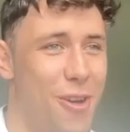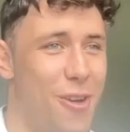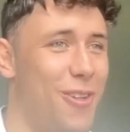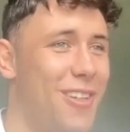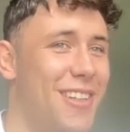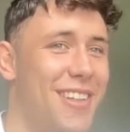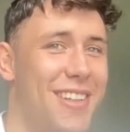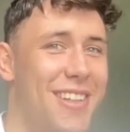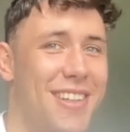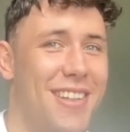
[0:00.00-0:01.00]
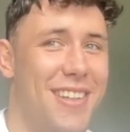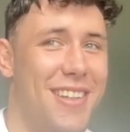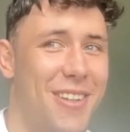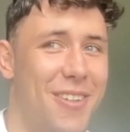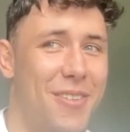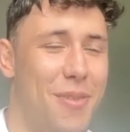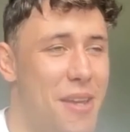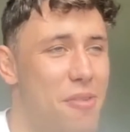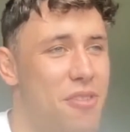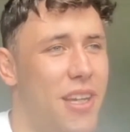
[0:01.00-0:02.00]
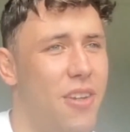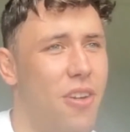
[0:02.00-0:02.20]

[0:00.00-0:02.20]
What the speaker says: No, I know. But he was